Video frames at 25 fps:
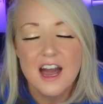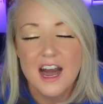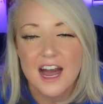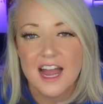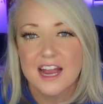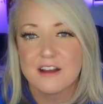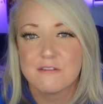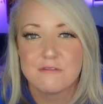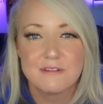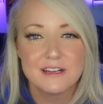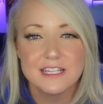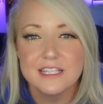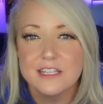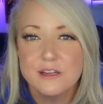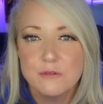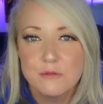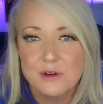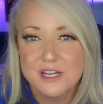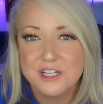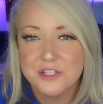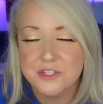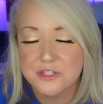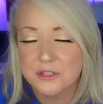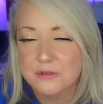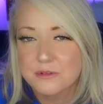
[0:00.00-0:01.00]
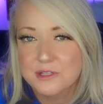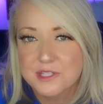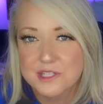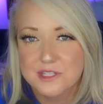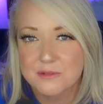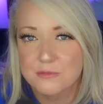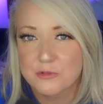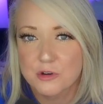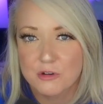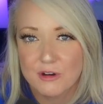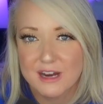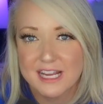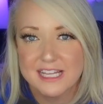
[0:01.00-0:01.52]
I really wish there was
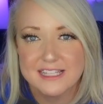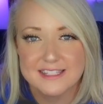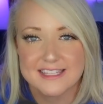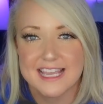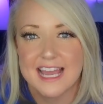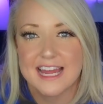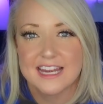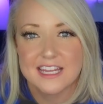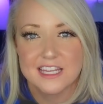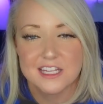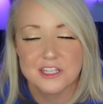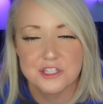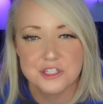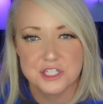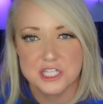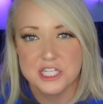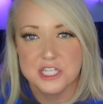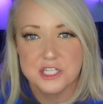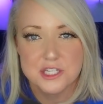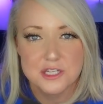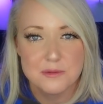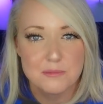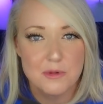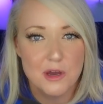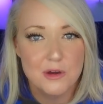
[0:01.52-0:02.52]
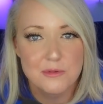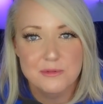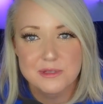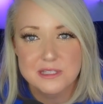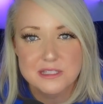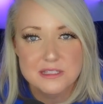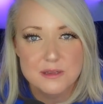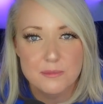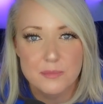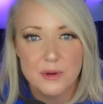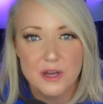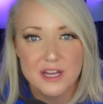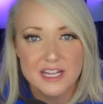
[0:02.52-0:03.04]
some great Dani and Gigi moments
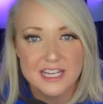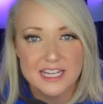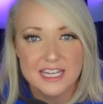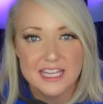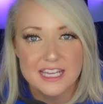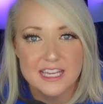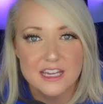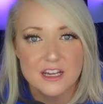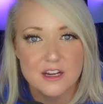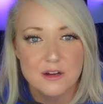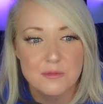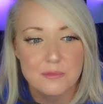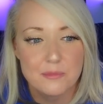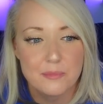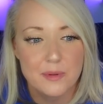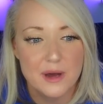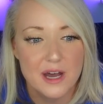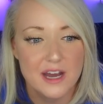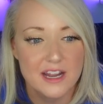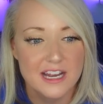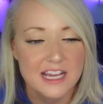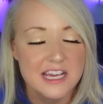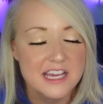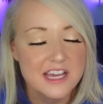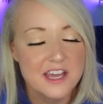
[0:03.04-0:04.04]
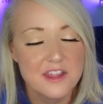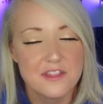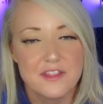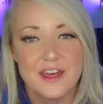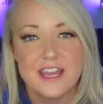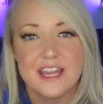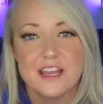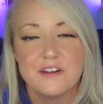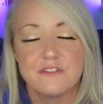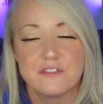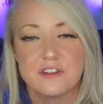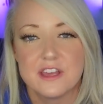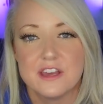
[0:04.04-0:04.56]
to put in here, but they
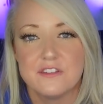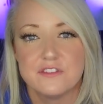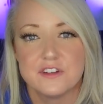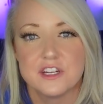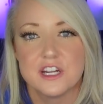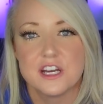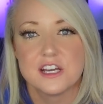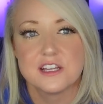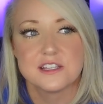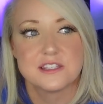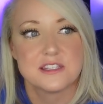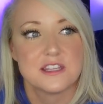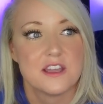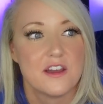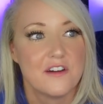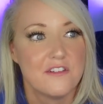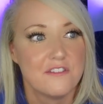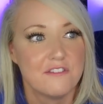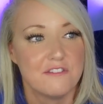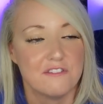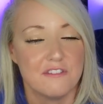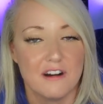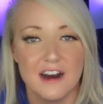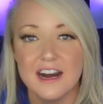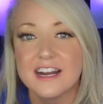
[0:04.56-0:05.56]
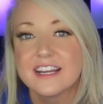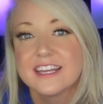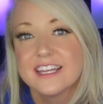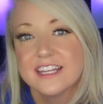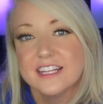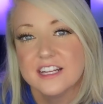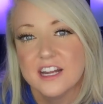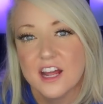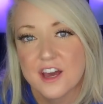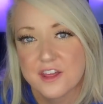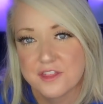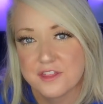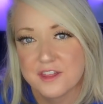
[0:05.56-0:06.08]
have given us fucking
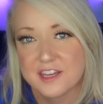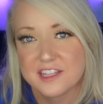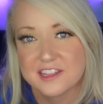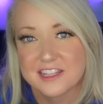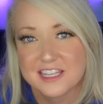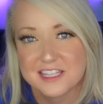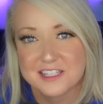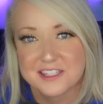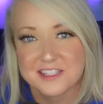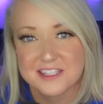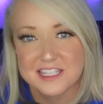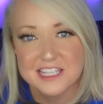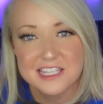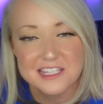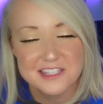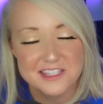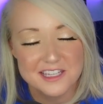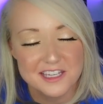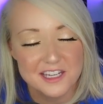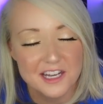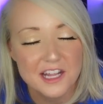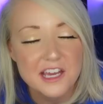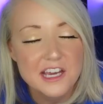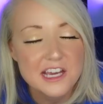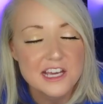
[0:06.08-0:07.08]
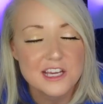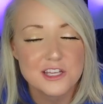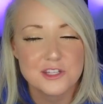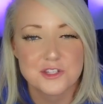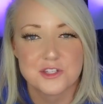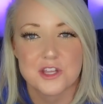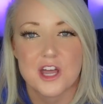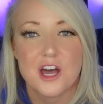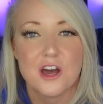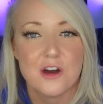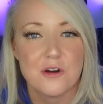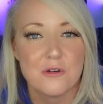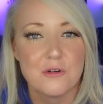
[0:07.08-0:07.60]
nothing this season.
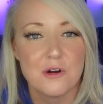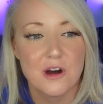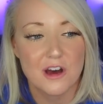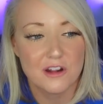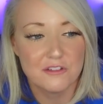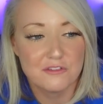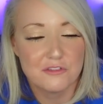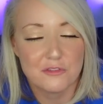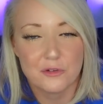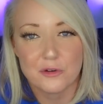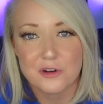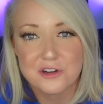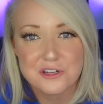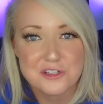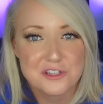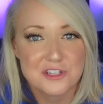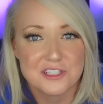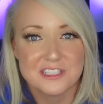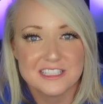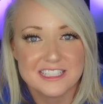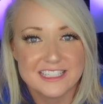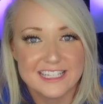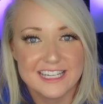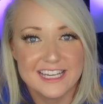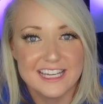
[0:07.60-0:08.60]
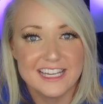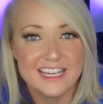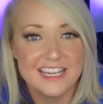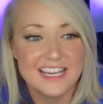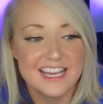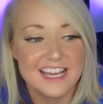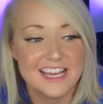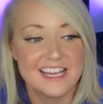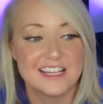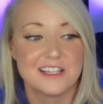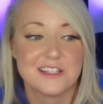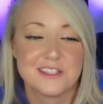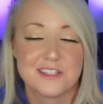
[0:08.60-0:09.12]
So unfortunately,
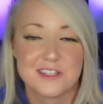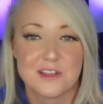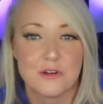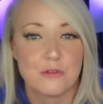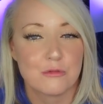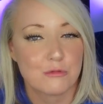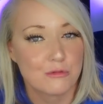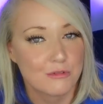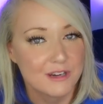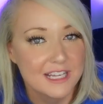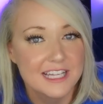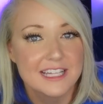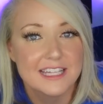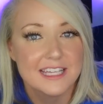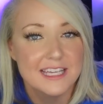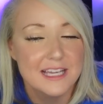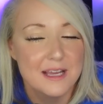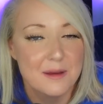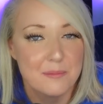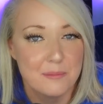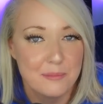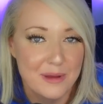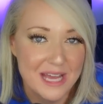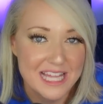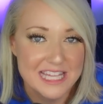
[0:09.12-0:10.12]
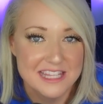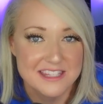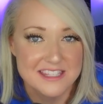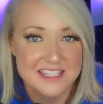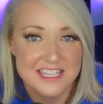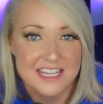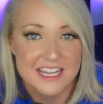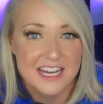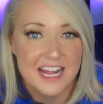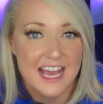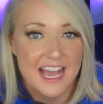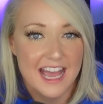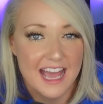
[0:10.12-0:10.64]
it's really Bette and
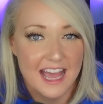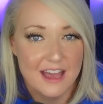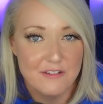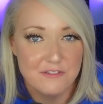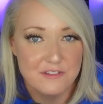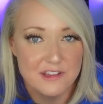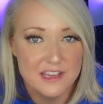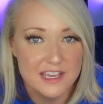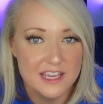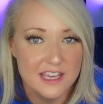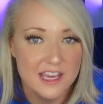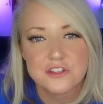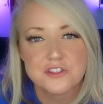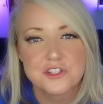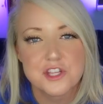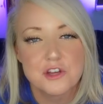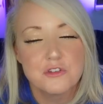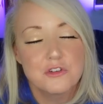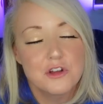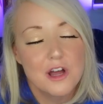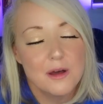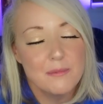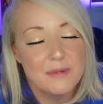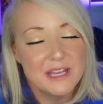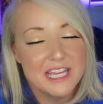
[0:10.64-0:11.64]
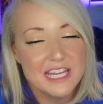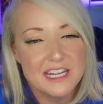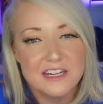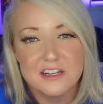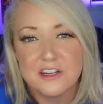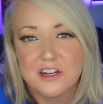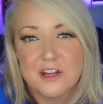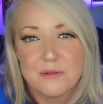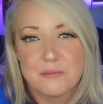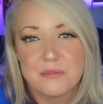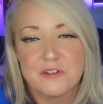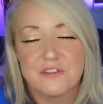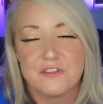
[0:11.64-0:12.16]
Tina heavy. So coming in at
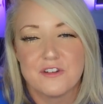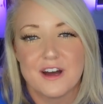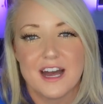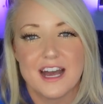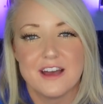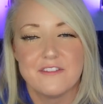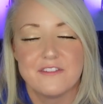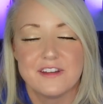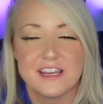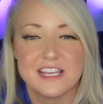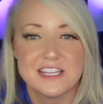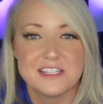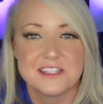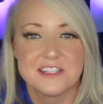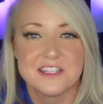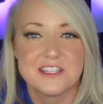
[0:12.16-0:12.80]
number five is